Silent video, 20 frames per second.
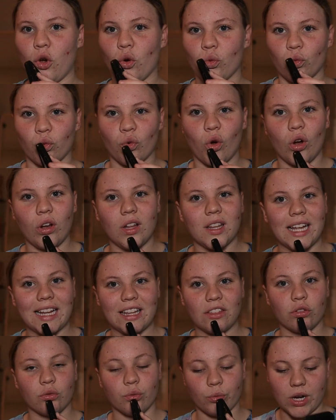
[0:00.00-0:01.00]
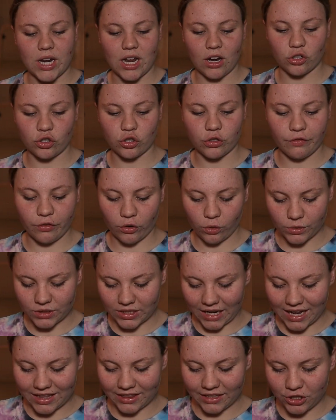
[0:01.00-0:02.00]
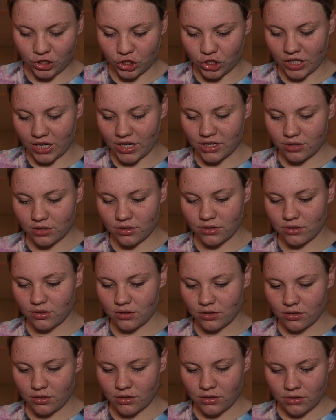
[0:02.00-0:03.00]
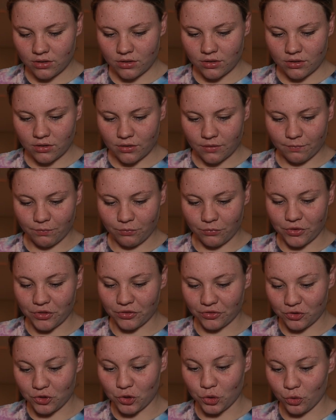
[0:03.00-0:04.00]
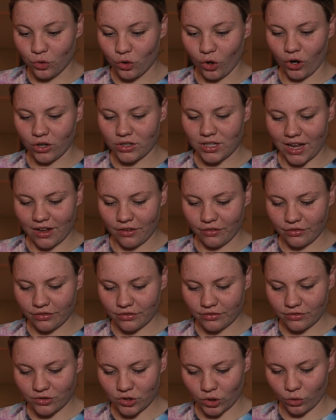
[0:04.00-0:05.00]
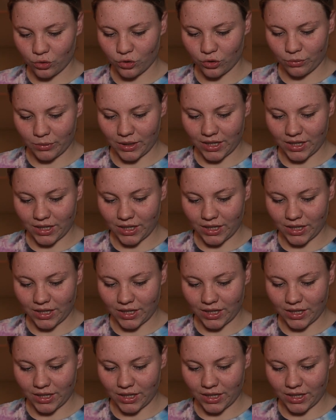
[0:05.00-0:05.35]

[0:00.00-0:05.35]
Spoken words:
not wrong, like 300 followers. I legit do not have social